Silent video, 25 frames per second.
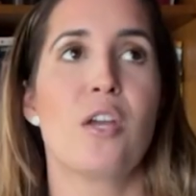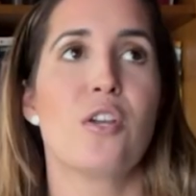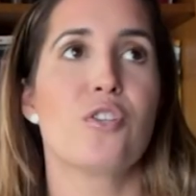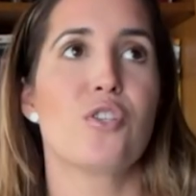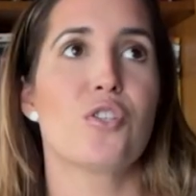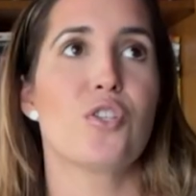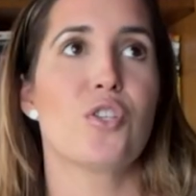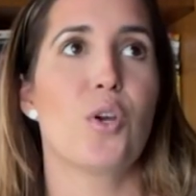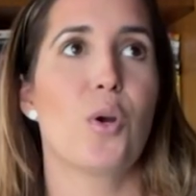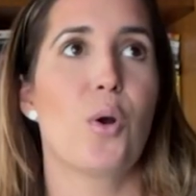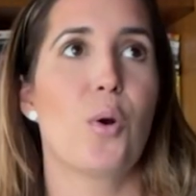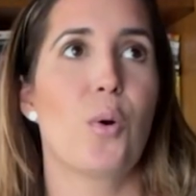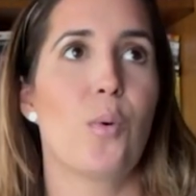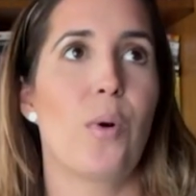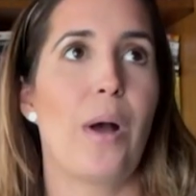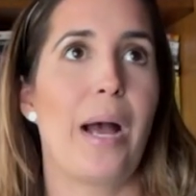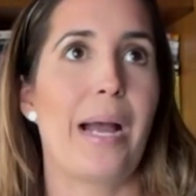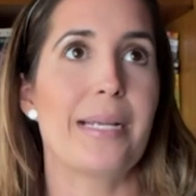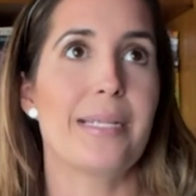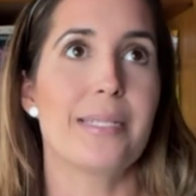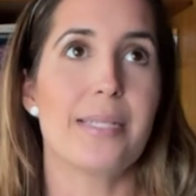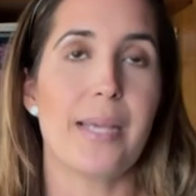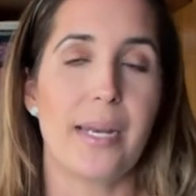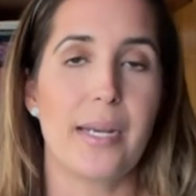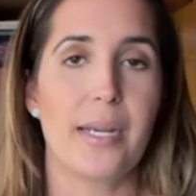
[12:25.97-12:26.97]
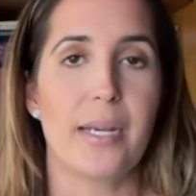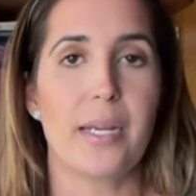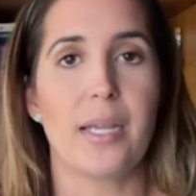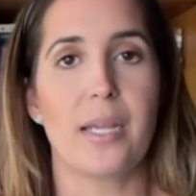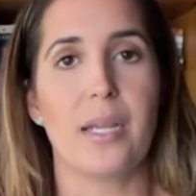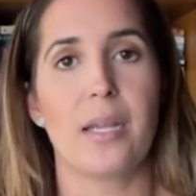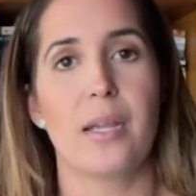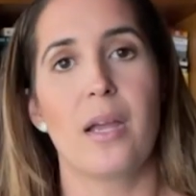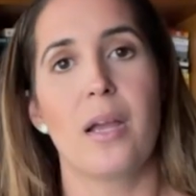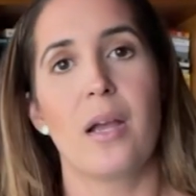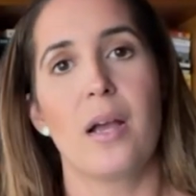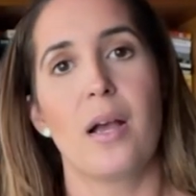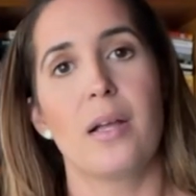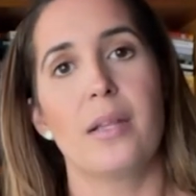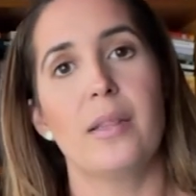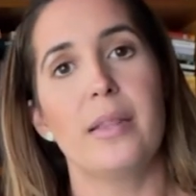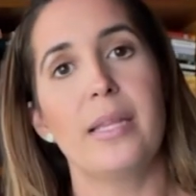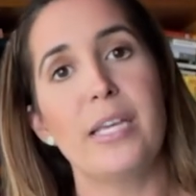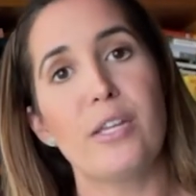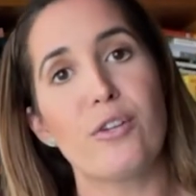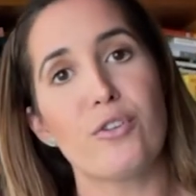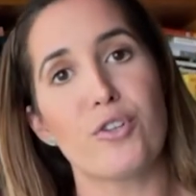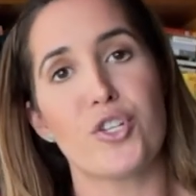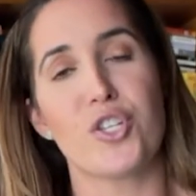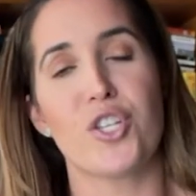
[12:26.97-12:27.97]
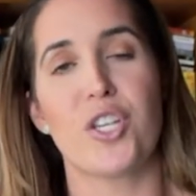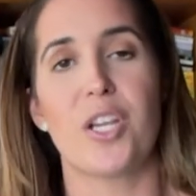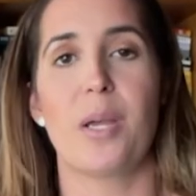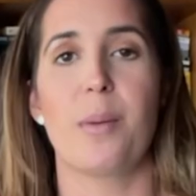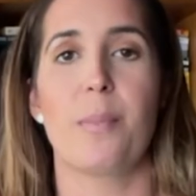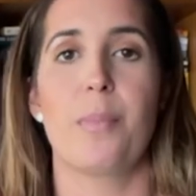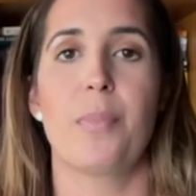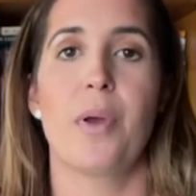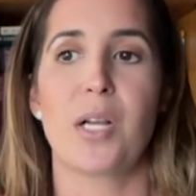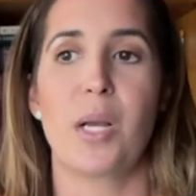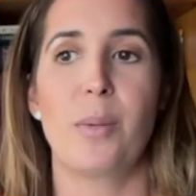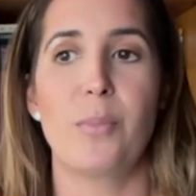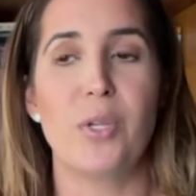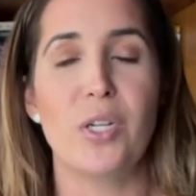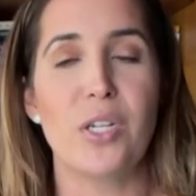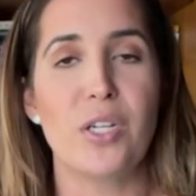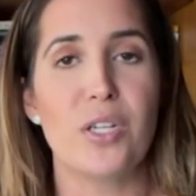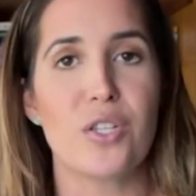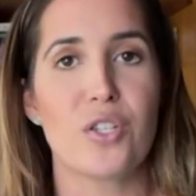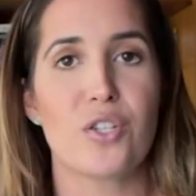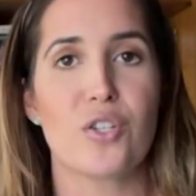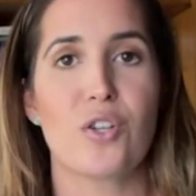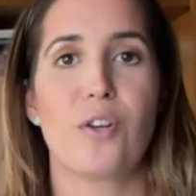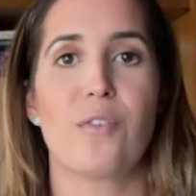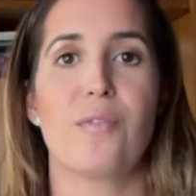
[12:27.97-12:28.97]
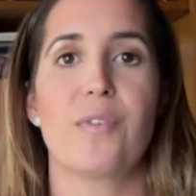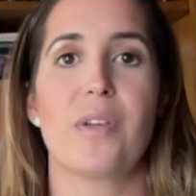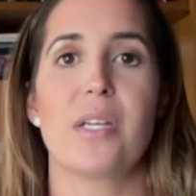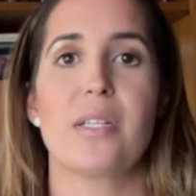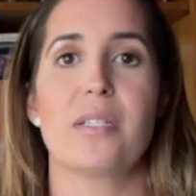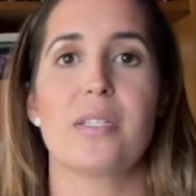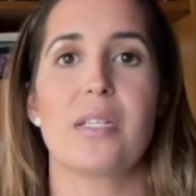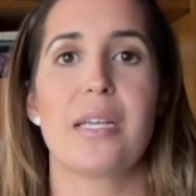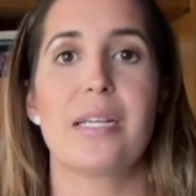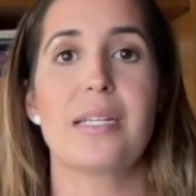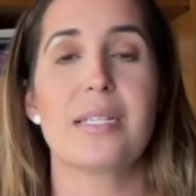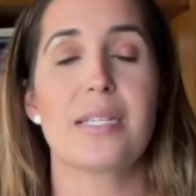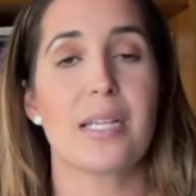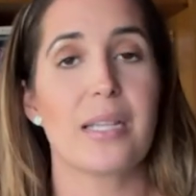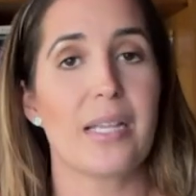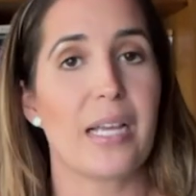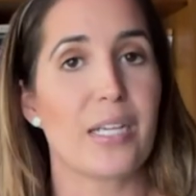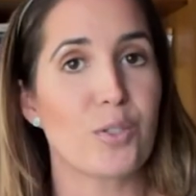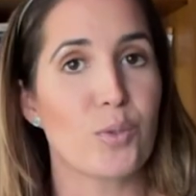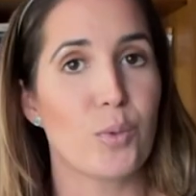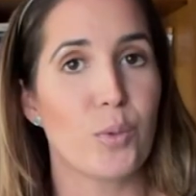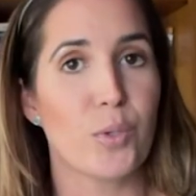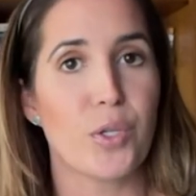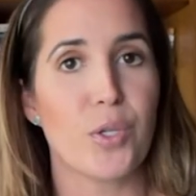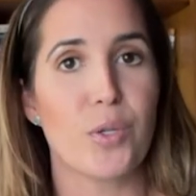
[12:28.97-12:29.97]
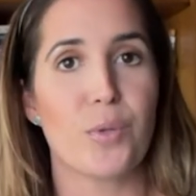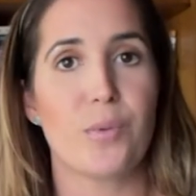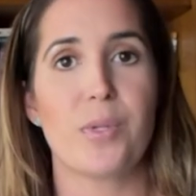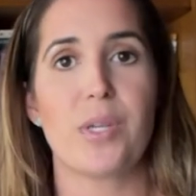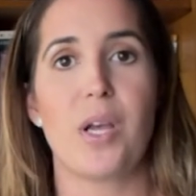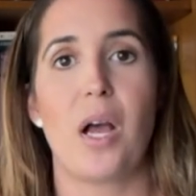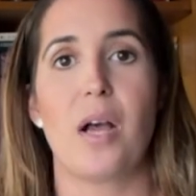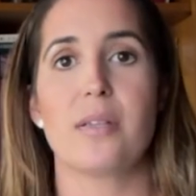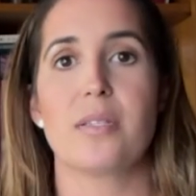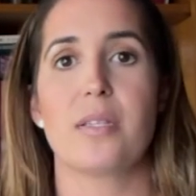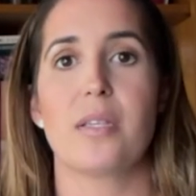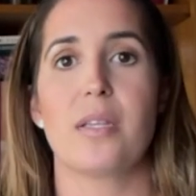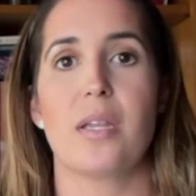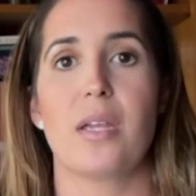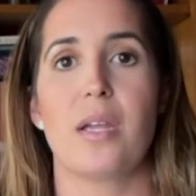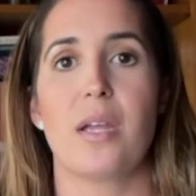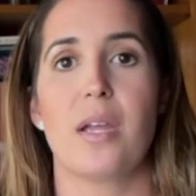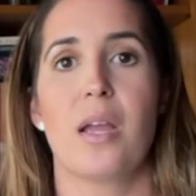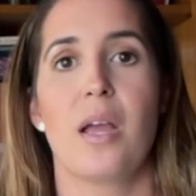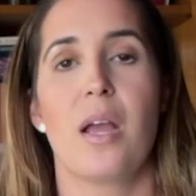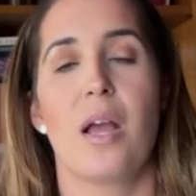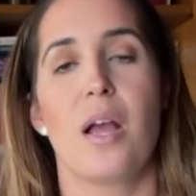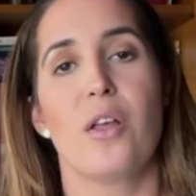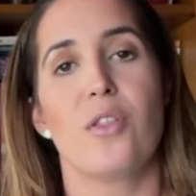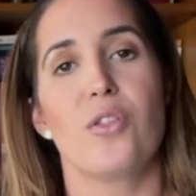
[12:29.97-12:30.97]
So identity, leadership, community service, intellectual curiosity,